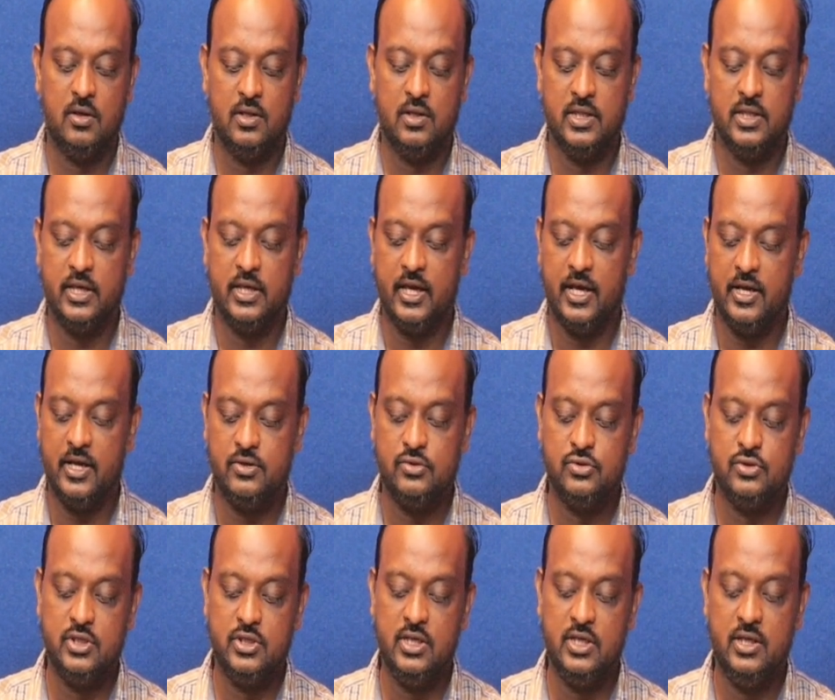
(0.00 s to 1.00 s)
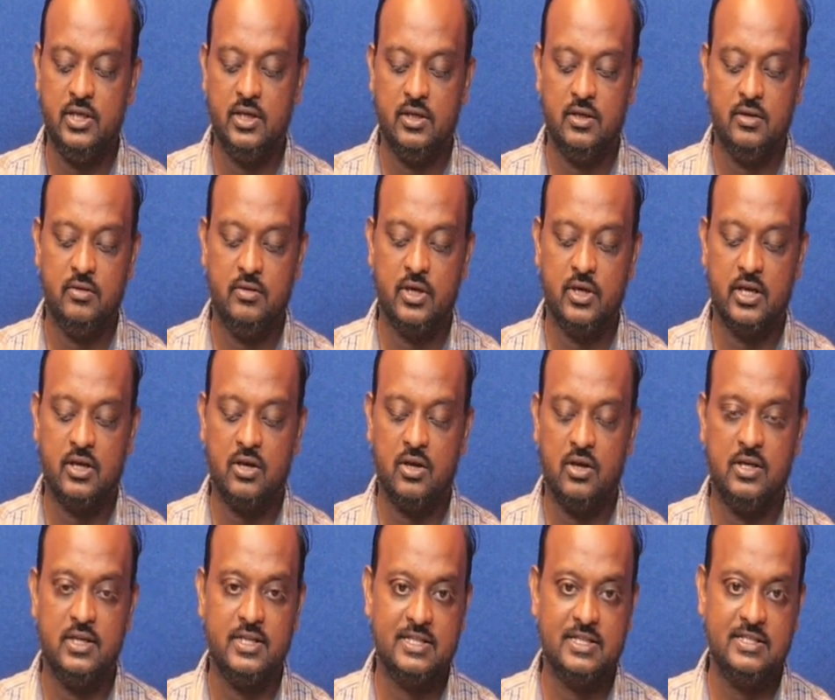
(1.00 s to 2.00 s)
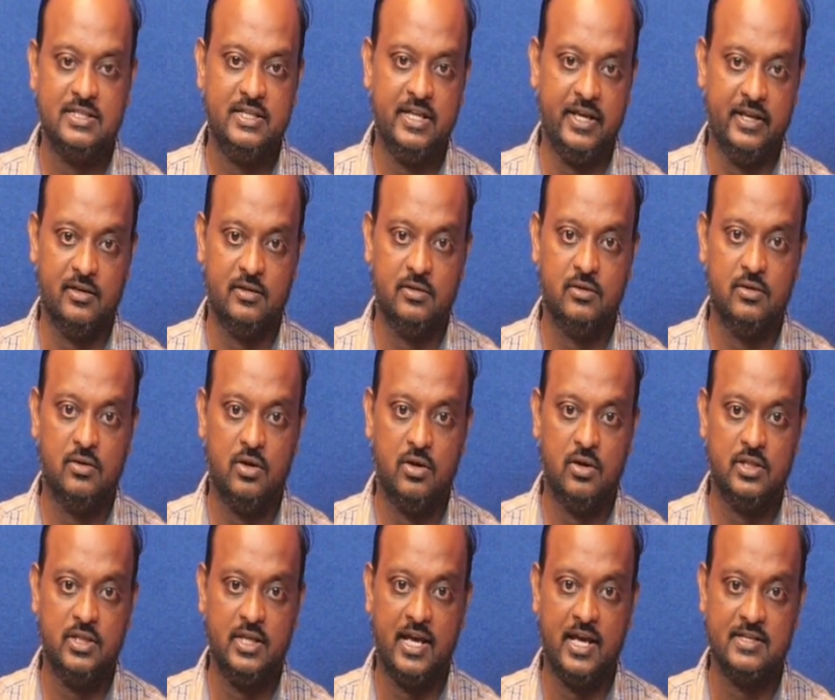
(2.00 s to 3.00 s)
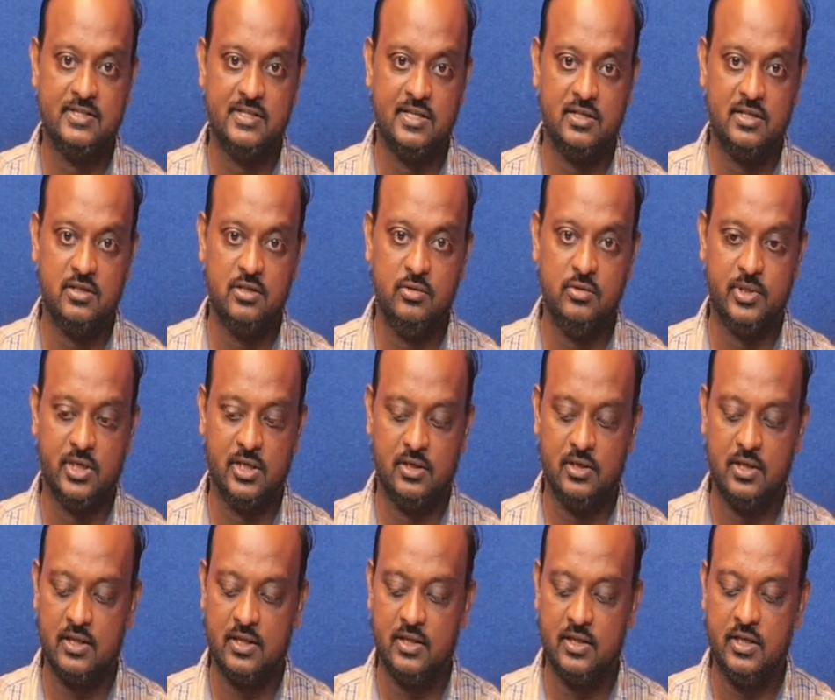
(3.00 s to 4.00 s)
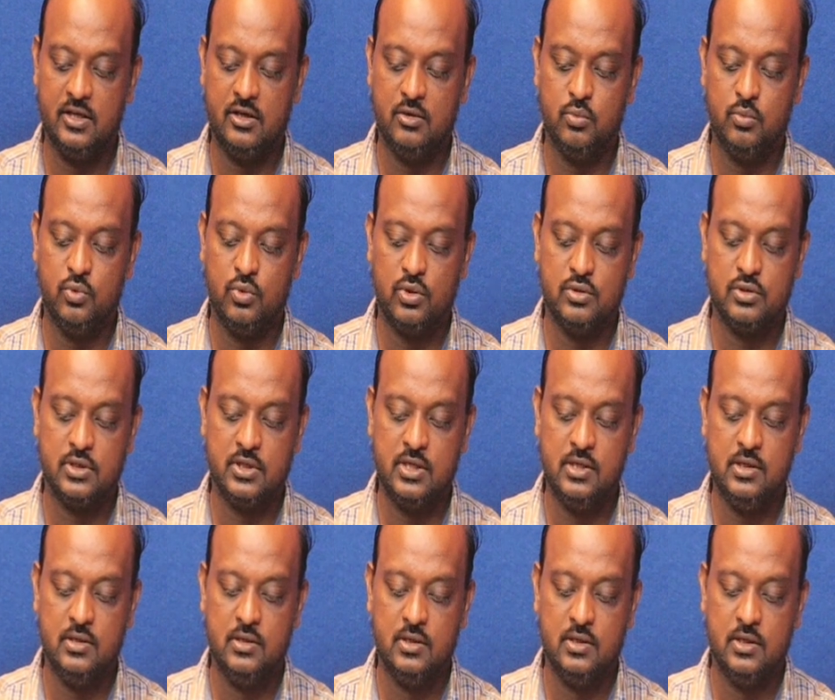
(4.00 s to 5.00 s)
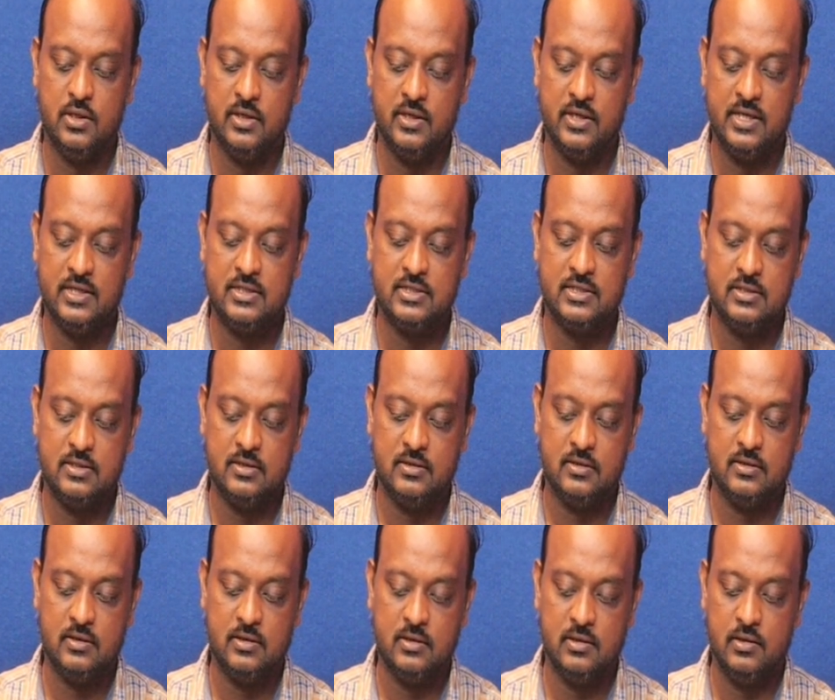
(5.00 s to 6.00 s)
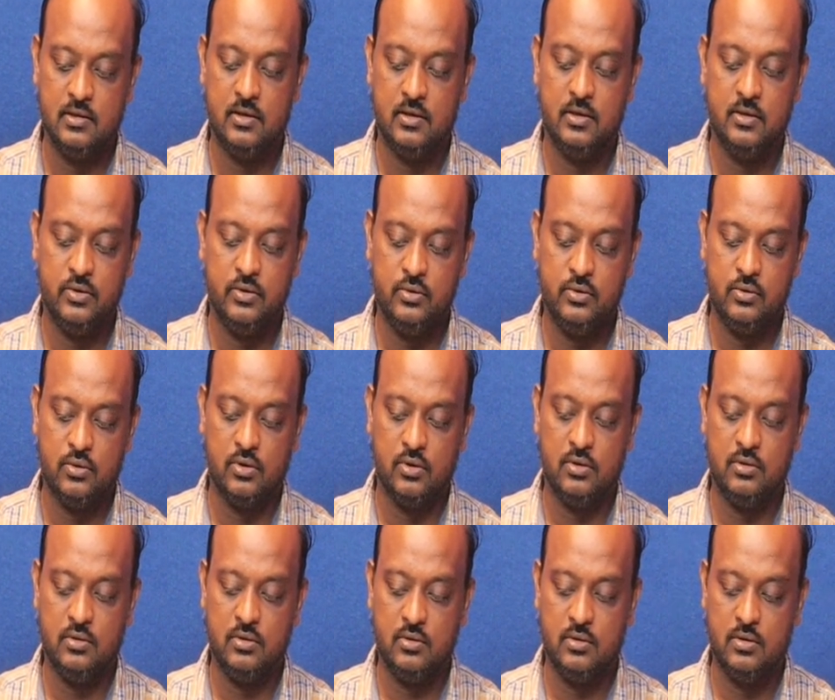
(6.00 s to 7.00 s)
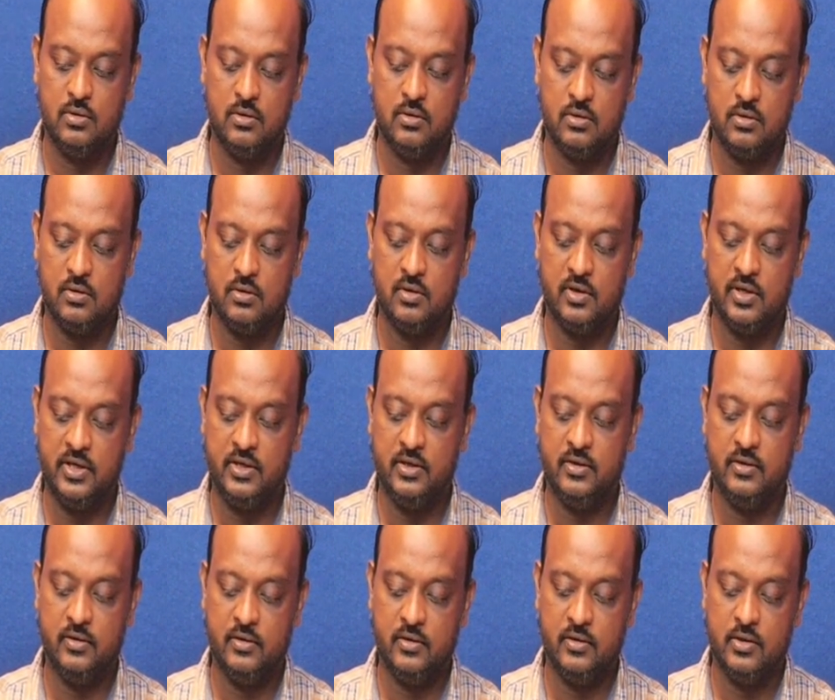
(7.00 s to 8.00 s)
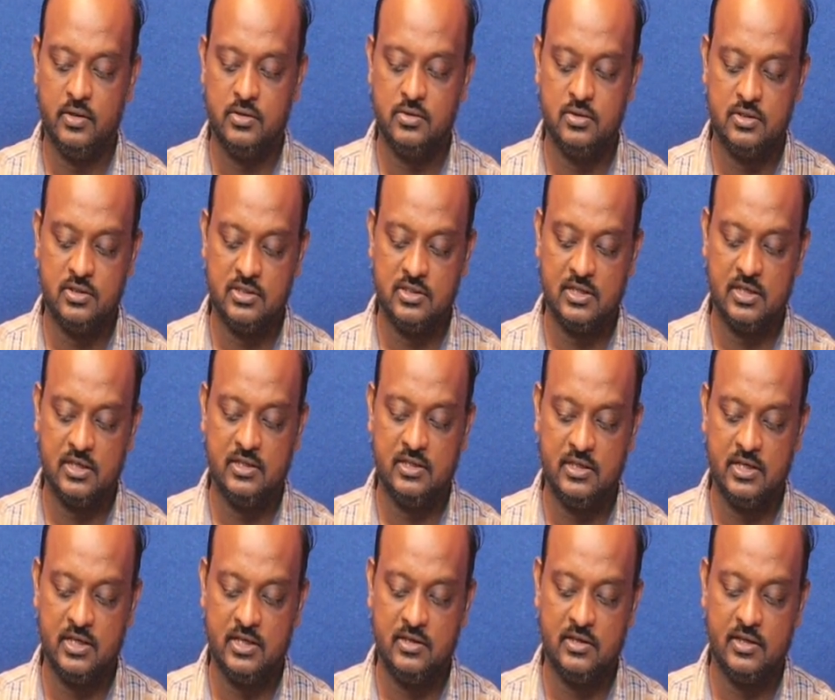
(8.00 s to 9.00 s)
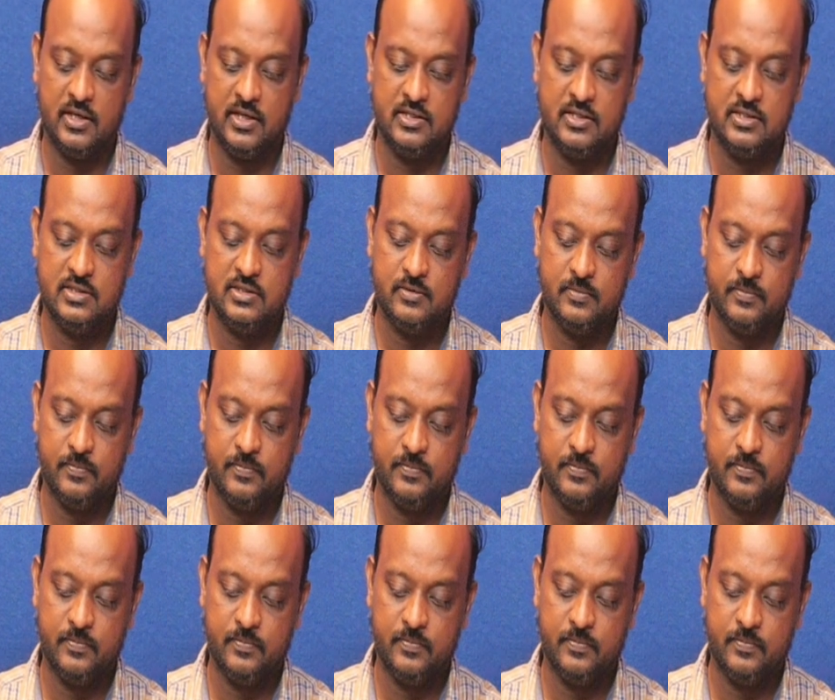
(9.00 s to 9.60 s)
the head to the, you can call it as tail or the axon terminal, and then it will move on to the next neuron, right? So these are the dendrites,